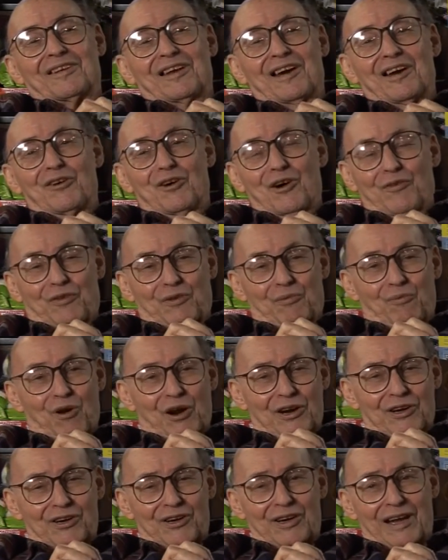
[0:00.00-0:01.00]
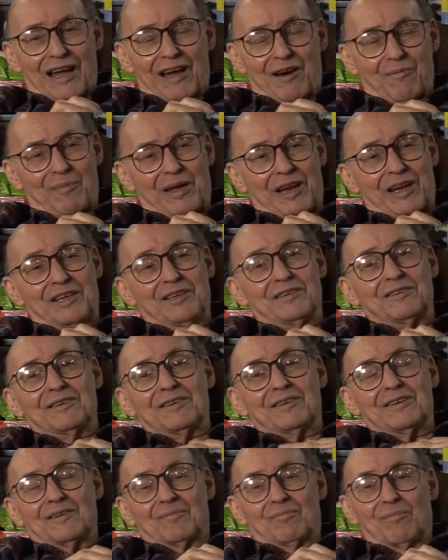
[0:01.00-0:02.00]
I often wonder how many
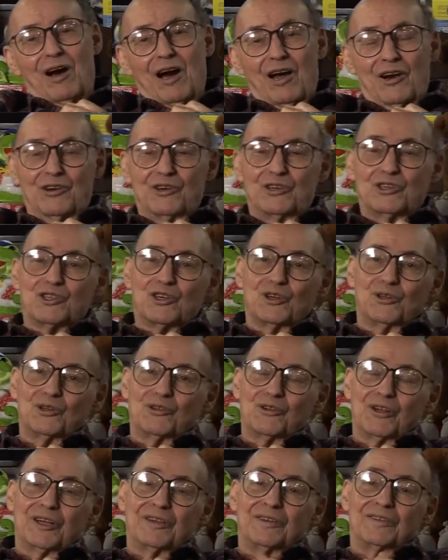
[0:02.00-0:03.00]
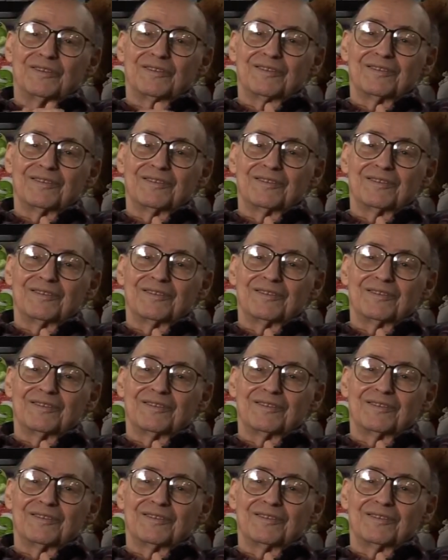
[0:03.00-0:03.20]
modern children